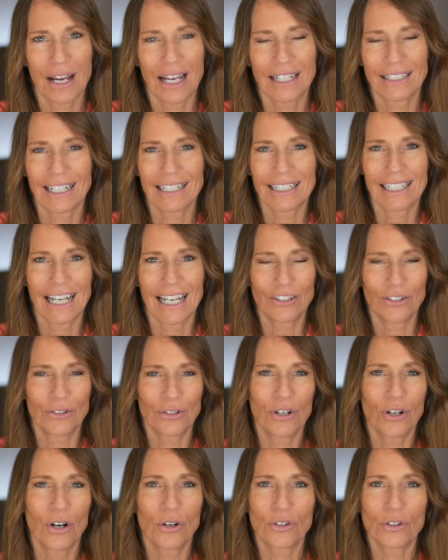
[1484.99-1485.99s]
As I said, you
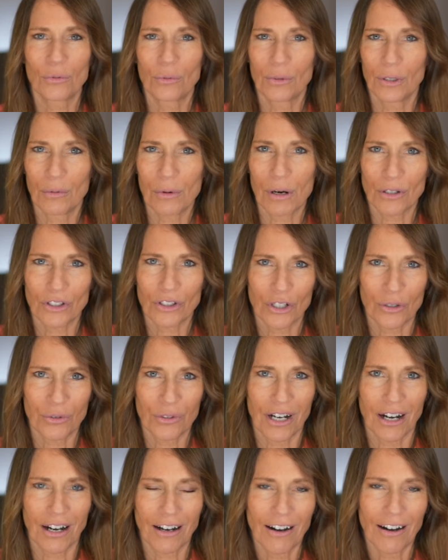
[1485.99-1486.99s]
can go to
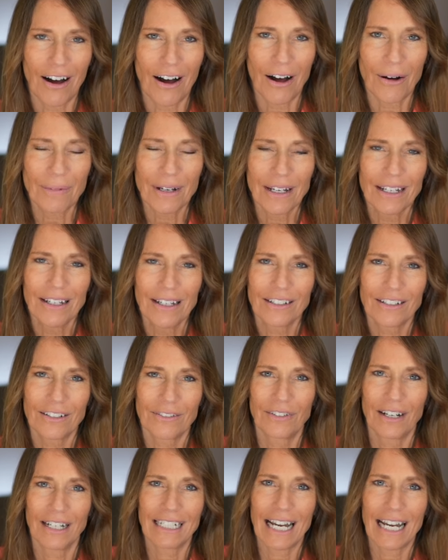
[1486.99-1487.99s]
realwealthshow.com to
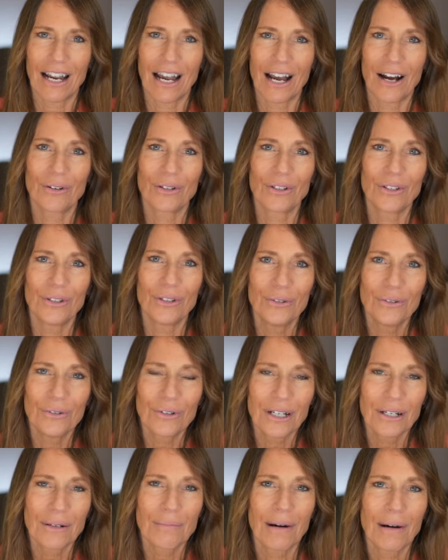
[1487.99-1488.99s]
find out how you
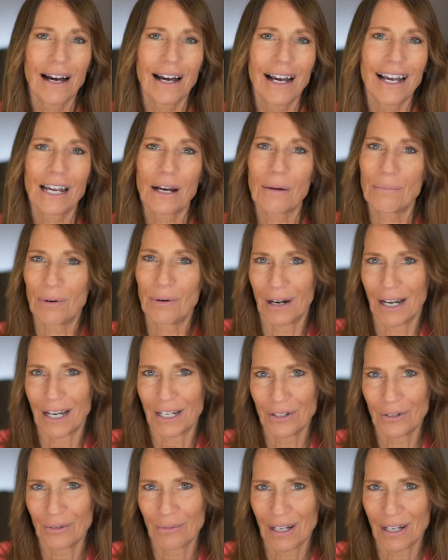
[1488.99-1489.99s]
can buy a
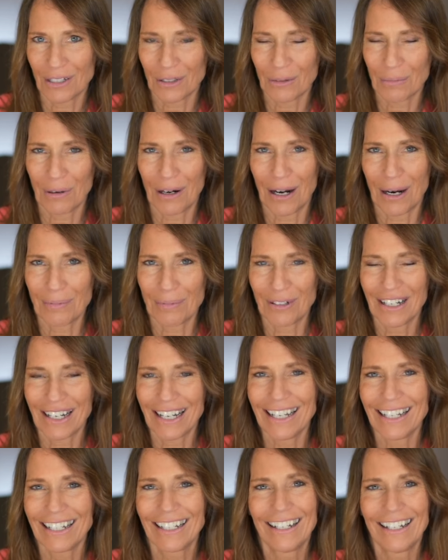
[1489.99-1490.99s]
brand new rental
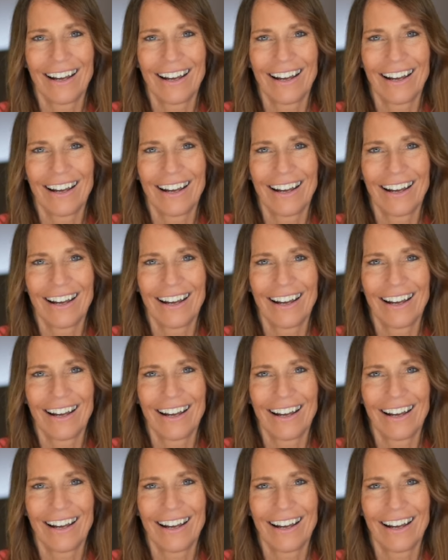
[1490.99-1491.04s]
property.